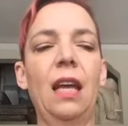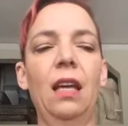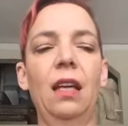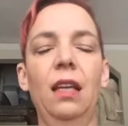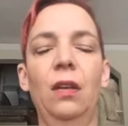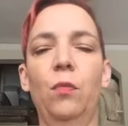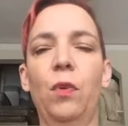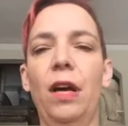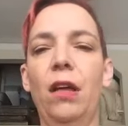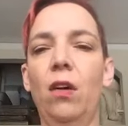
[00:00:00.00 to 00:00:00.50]

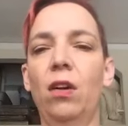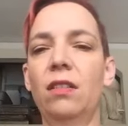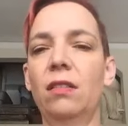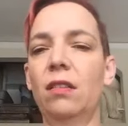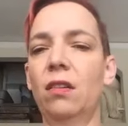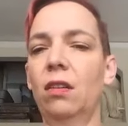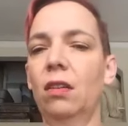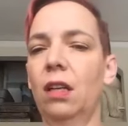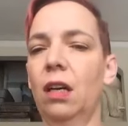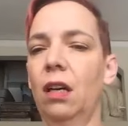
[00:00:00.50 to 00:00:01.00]
what
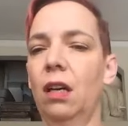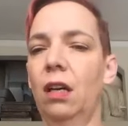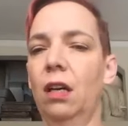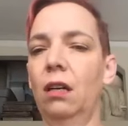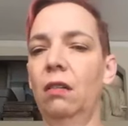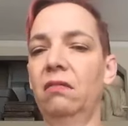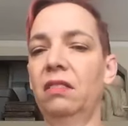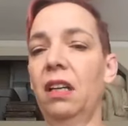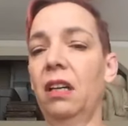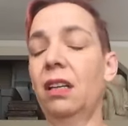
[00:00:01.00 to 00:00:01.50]

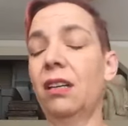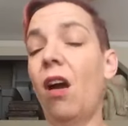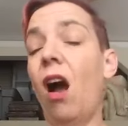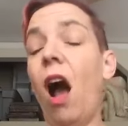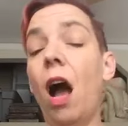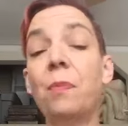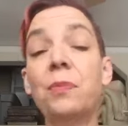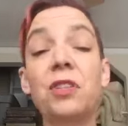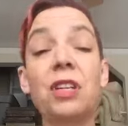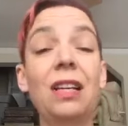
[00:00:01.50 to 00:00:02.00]
Uh,
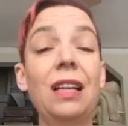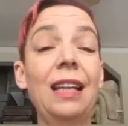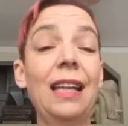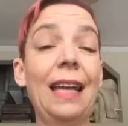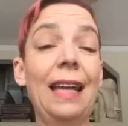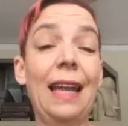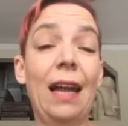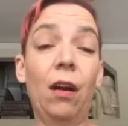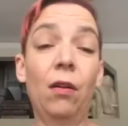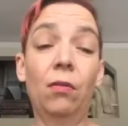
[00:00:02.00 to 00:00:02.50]
optional lay
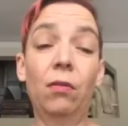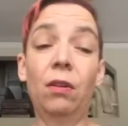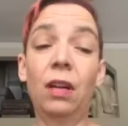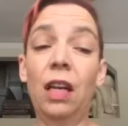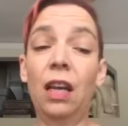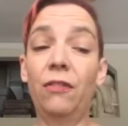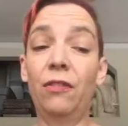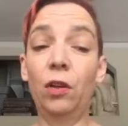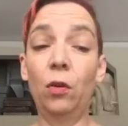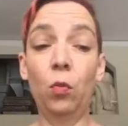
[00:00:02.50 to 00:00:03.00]
down
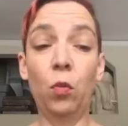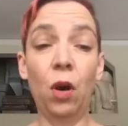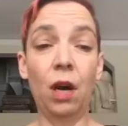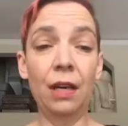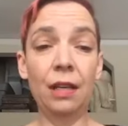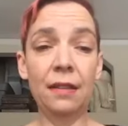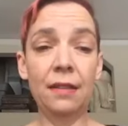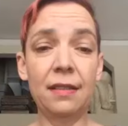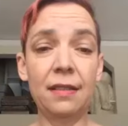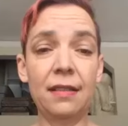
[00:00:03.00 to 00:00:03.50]
if you
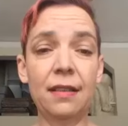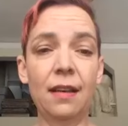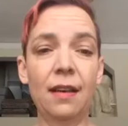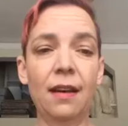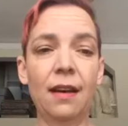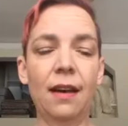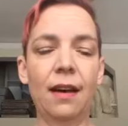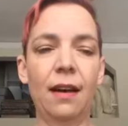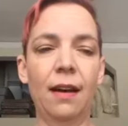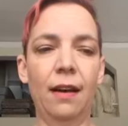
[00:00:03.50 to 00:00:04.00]
want.
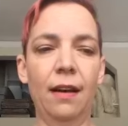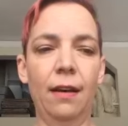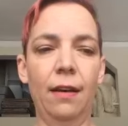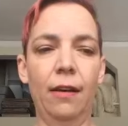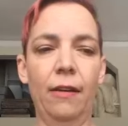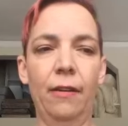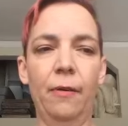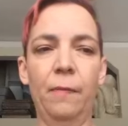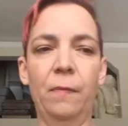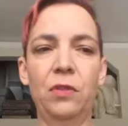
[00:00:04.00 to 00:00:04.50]

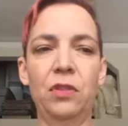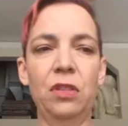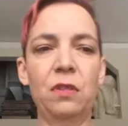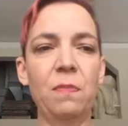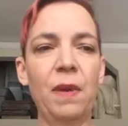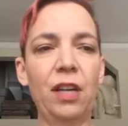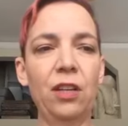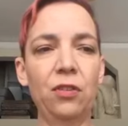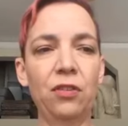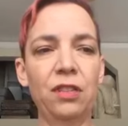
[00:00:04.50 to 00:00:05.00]
Um, just
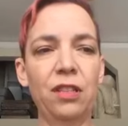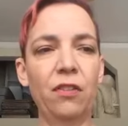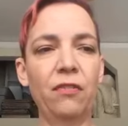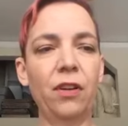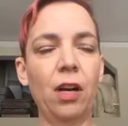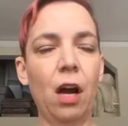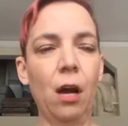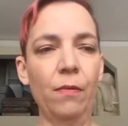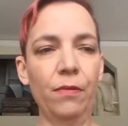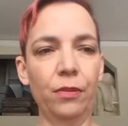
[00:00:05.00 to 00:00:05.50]
make yourself
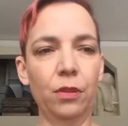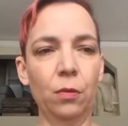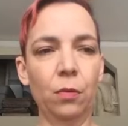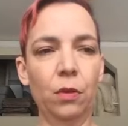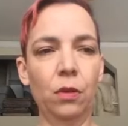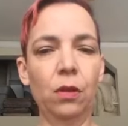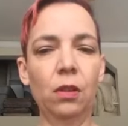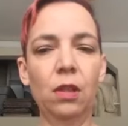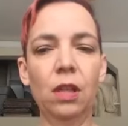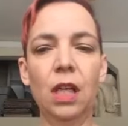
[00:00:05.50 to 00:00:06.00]

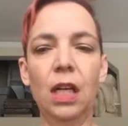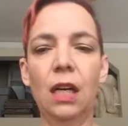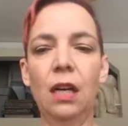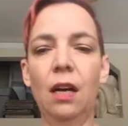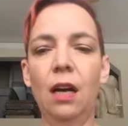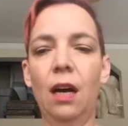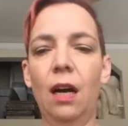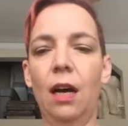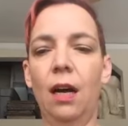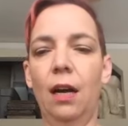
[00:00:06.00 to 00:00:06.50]
comfortable.
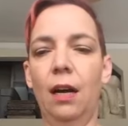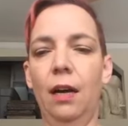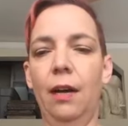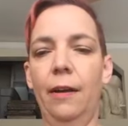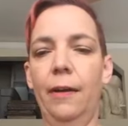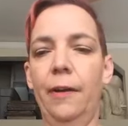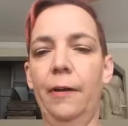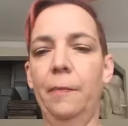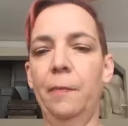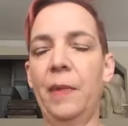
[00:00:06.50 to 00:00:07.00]

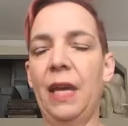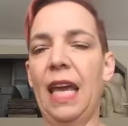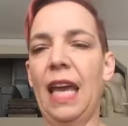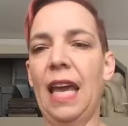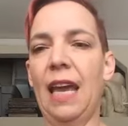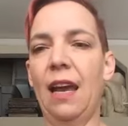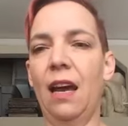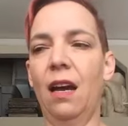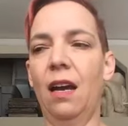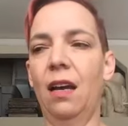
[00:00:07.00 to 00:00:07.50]
Um,
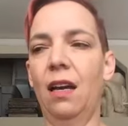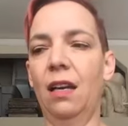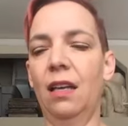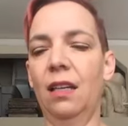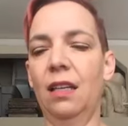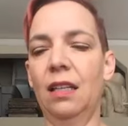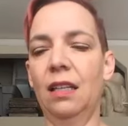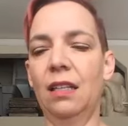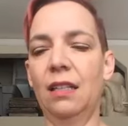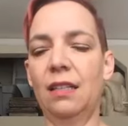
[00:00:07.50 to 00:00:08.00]

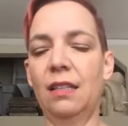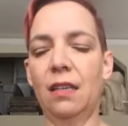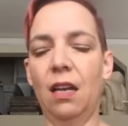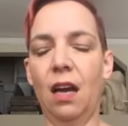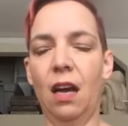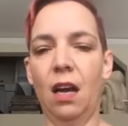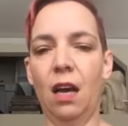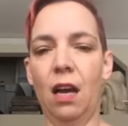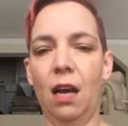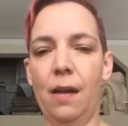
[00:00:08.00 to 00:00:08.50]
and
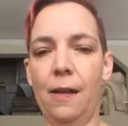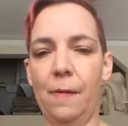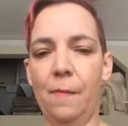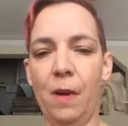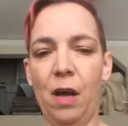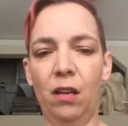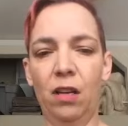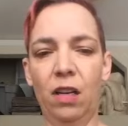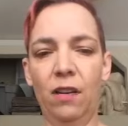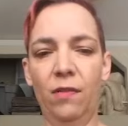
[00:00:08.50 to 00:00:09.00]
uh,
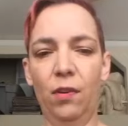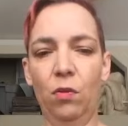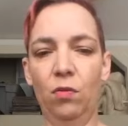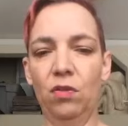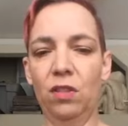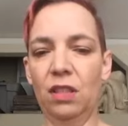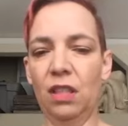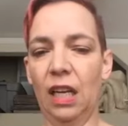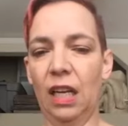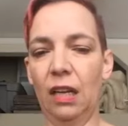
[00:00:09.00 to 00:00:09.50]
I'll give you
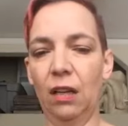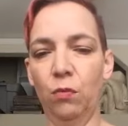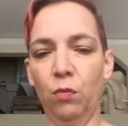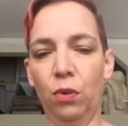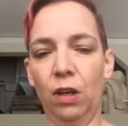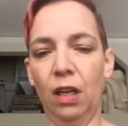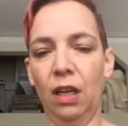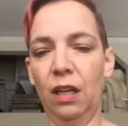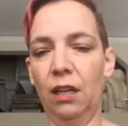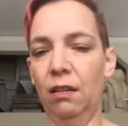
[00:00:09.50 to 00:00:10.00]
just like, we're
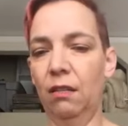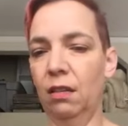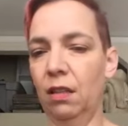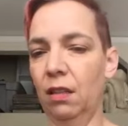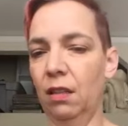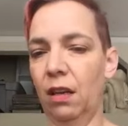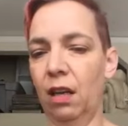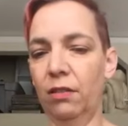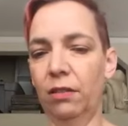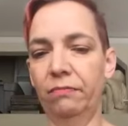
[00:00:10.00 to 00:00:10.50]
gonna,
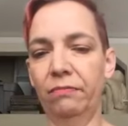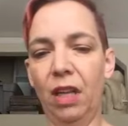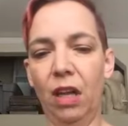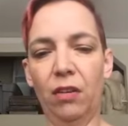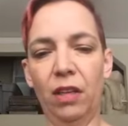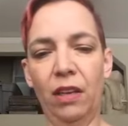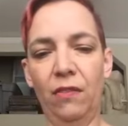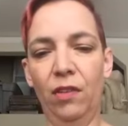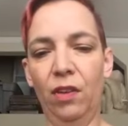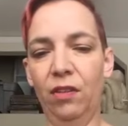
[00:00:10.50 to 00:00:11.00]
I'll
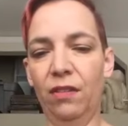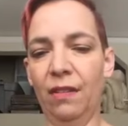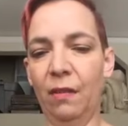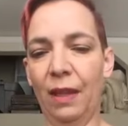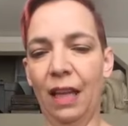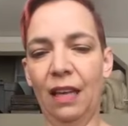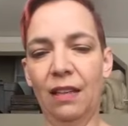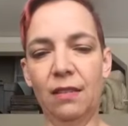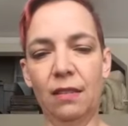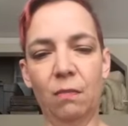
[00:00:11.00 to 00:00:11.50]
give you some
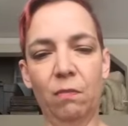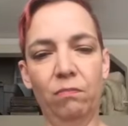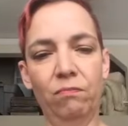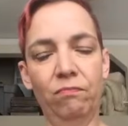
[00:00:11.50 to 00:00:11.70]
like some